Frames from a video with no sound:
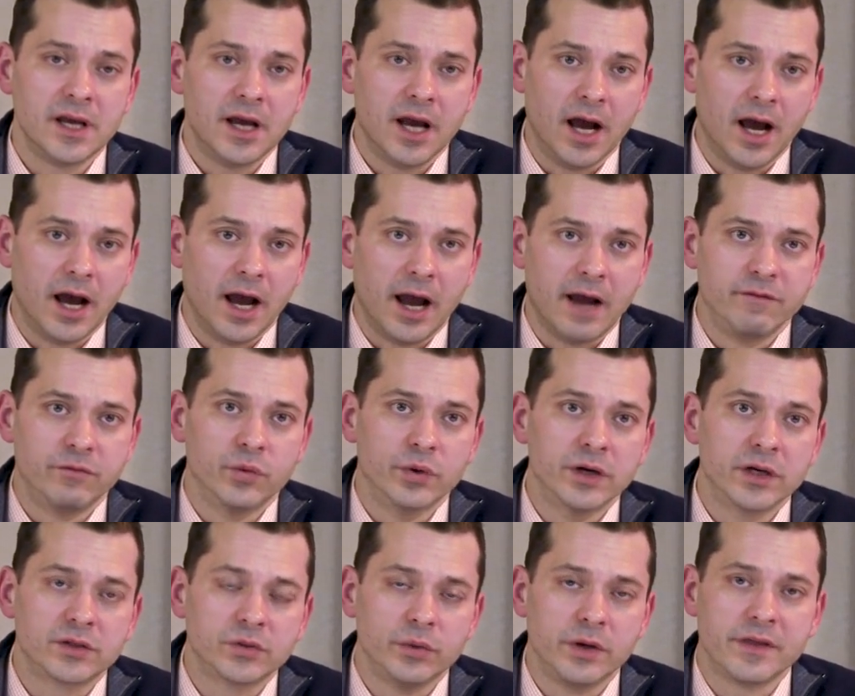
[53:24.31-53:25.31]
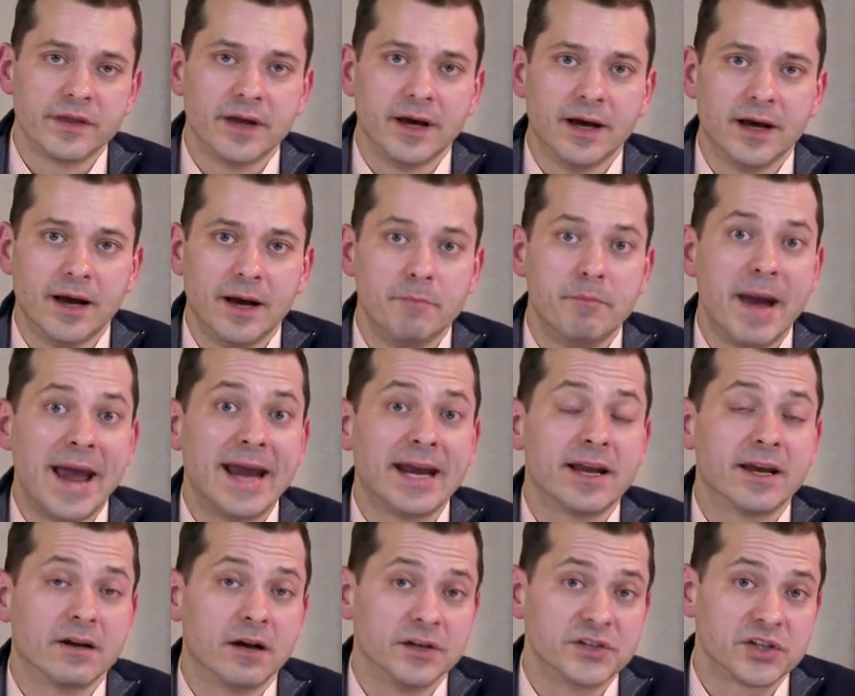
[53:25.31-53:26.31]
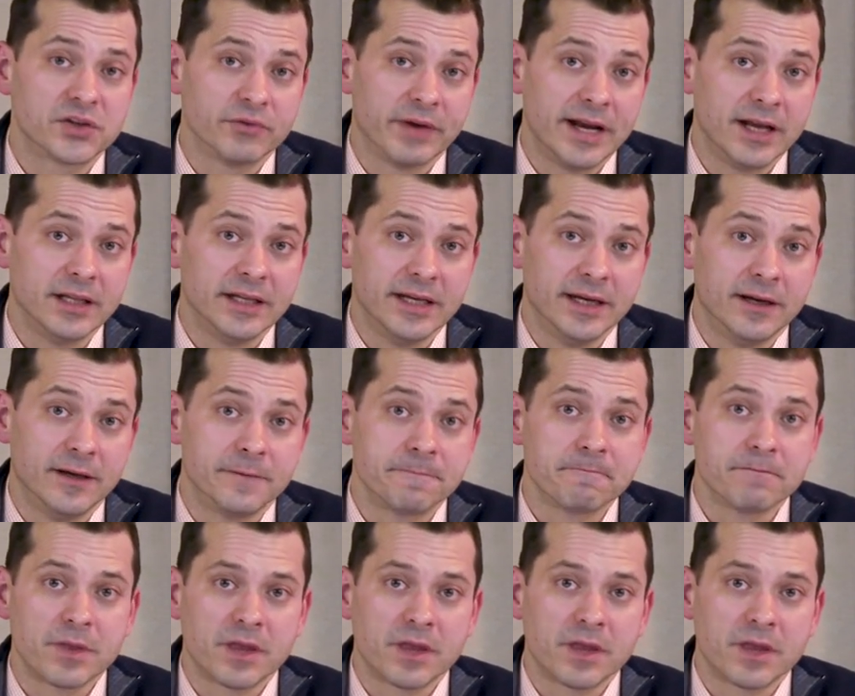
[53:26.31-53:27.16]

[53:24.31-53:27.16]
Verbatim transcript: Uh, I've worked with a bank in Australia